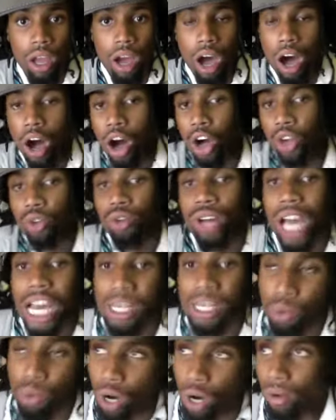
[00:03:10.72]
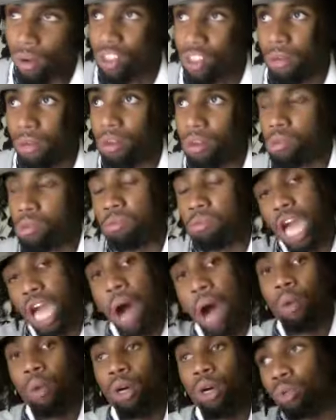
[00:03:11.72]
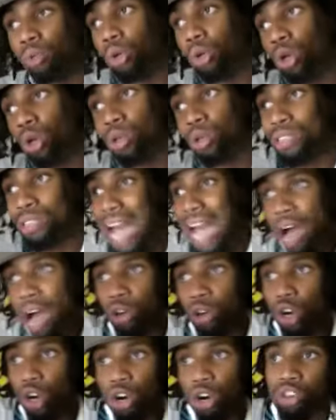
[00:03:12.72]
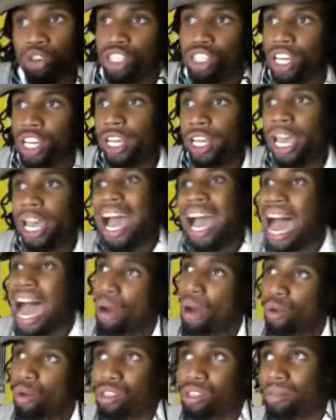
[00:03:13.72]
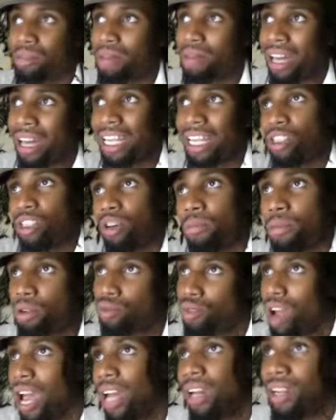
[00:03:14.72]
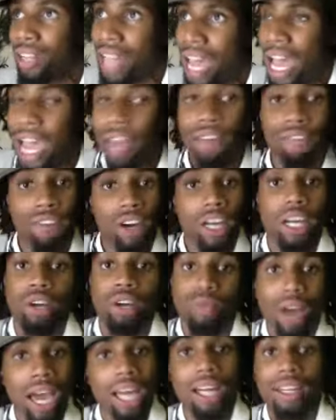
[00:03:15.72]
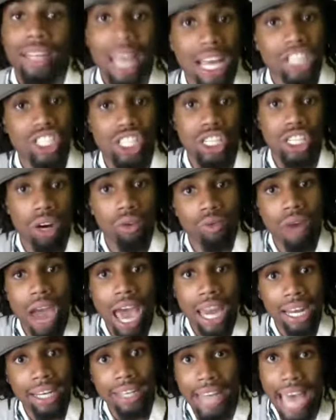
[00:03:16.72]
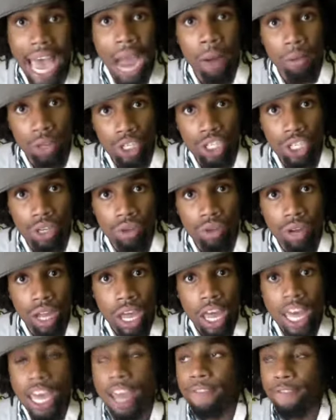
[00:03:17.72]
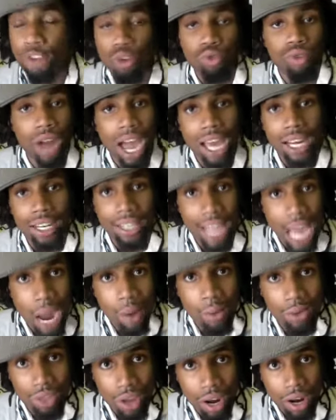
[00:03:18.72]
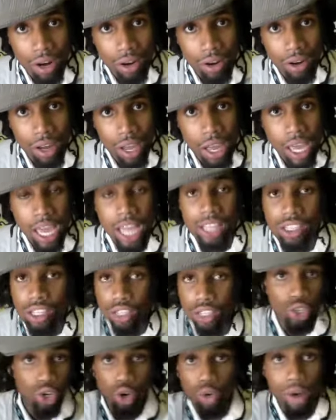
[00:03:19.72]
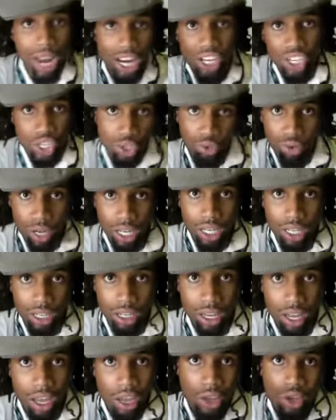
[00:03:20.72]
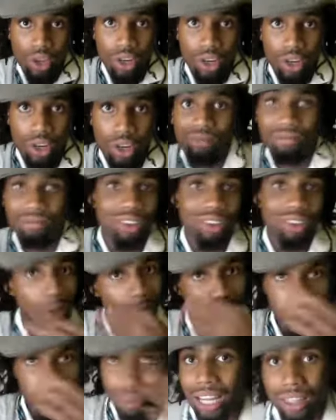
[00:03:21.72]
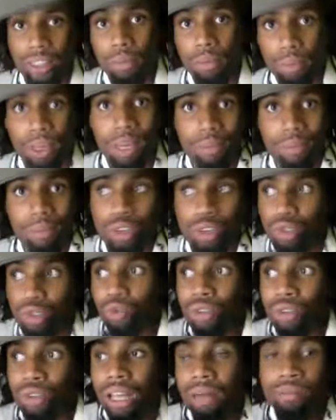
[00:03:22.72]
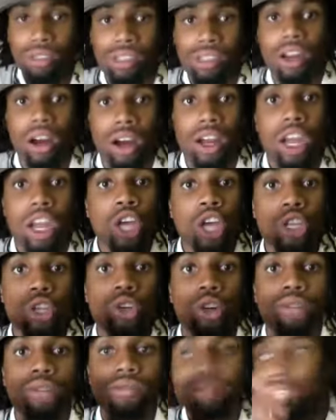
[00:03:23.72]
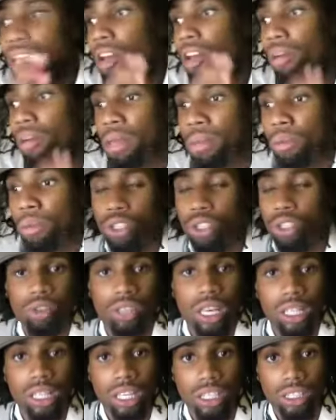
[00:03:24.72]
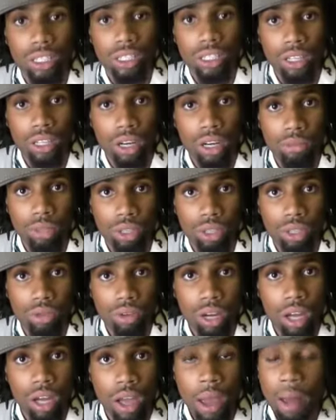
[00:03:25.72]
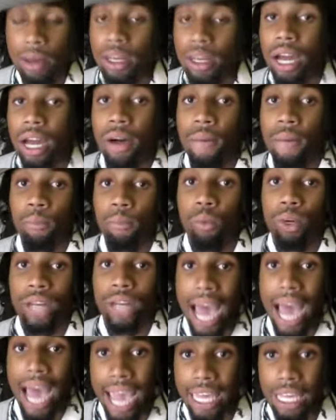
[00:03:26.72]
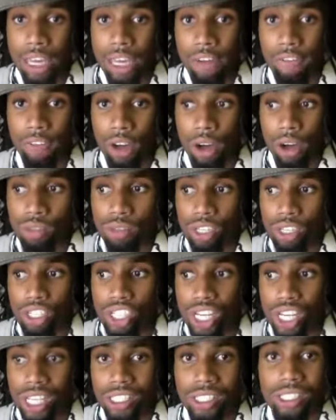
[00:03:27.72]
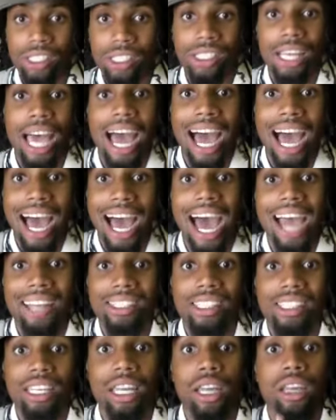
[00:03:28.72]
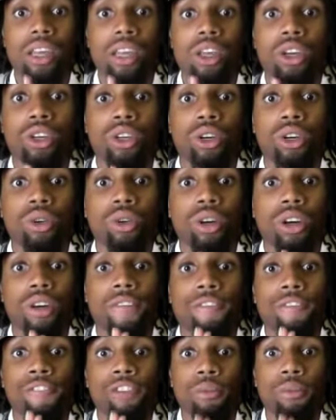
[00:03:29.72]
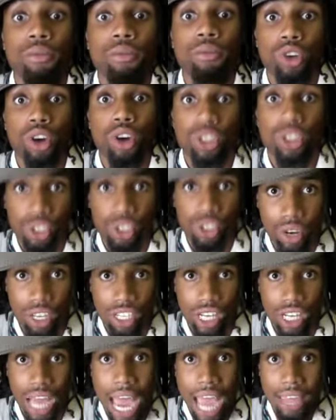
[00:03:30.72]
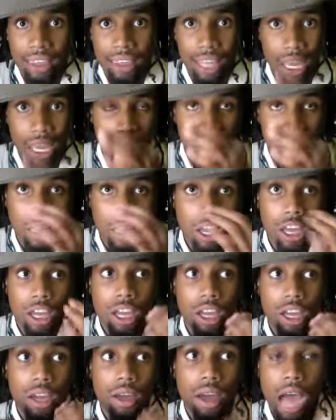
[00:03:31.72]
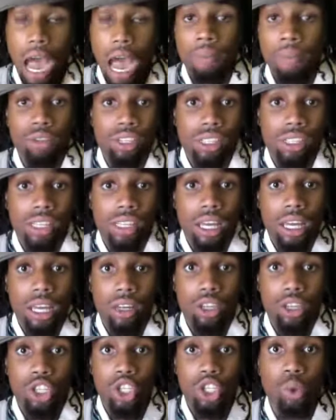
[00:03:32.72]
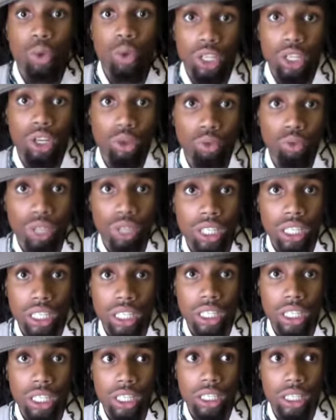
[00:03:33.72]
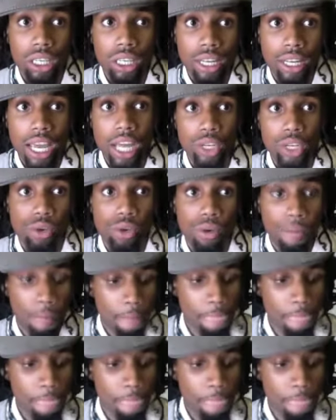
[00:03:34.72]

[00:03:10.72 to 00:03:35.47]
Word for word: All you guys who walk around talking about some, yeah, I want a real down-to-earth chick. I want somebody that's going to be ride or die. Fucking ride or die. She going to ride and die with you if you ride and die with her. It's a two-way street. You don't, you don't do that to people. You really, I'm sorry. You don't tell people what you think they should um do. Now, when I give um suggestions, I say, you know, from your discretion, I think, I'm just saying, you would look really good natural.